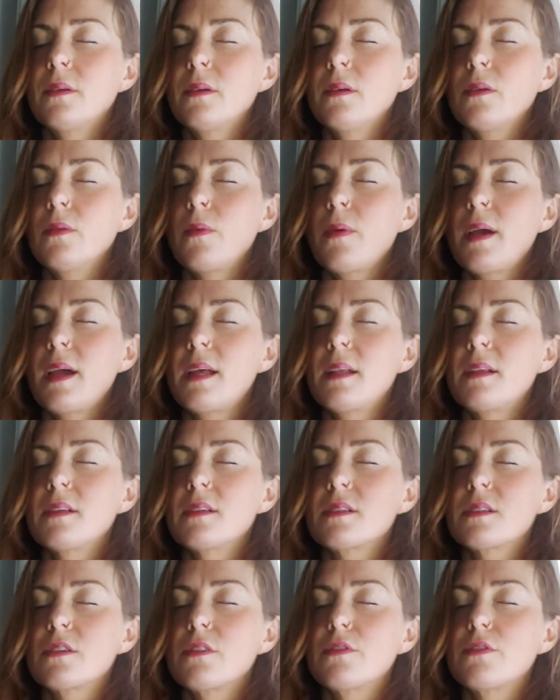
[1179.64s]

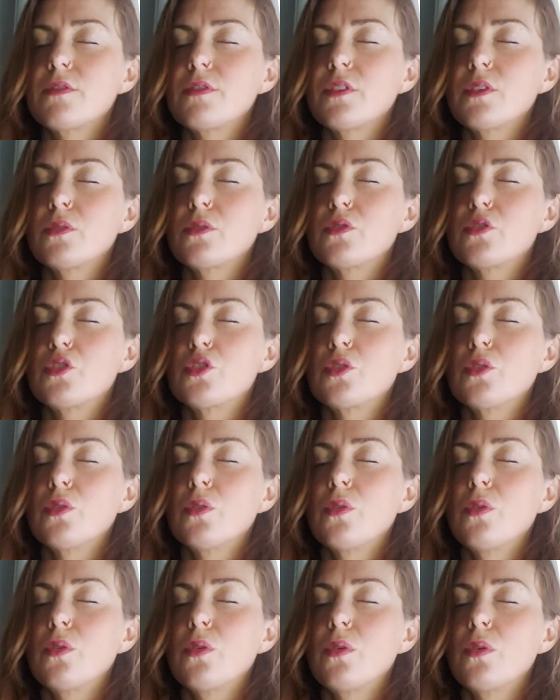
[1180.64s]
Awareness of your
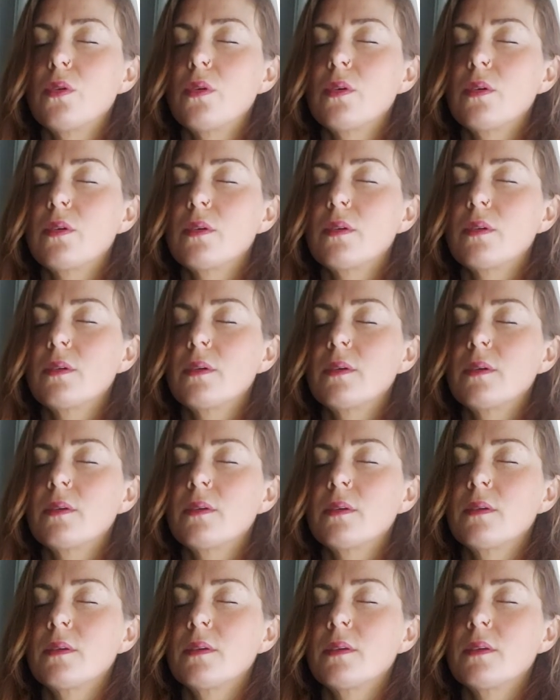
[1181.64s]
jaw,
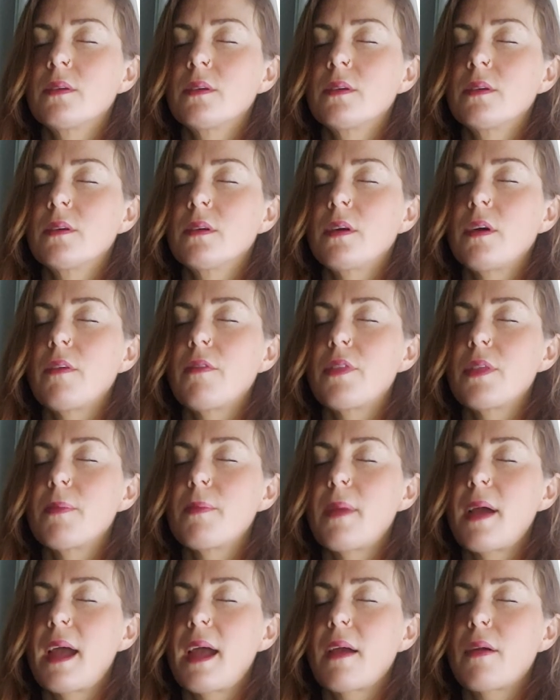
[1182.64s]
of the
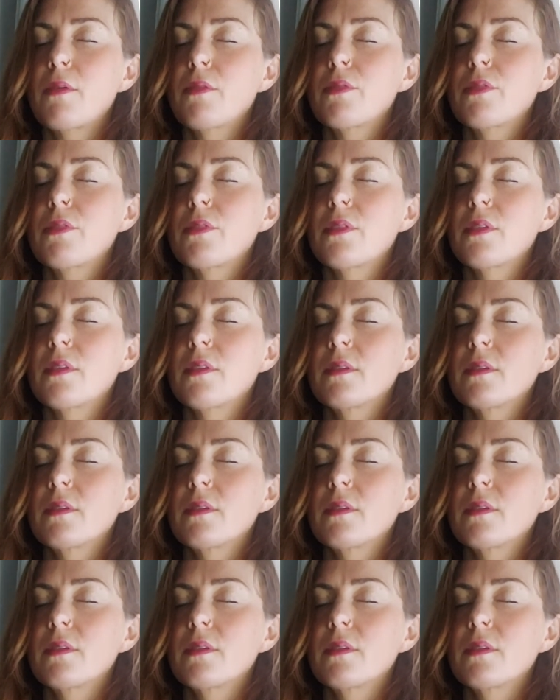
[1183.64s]
mouth,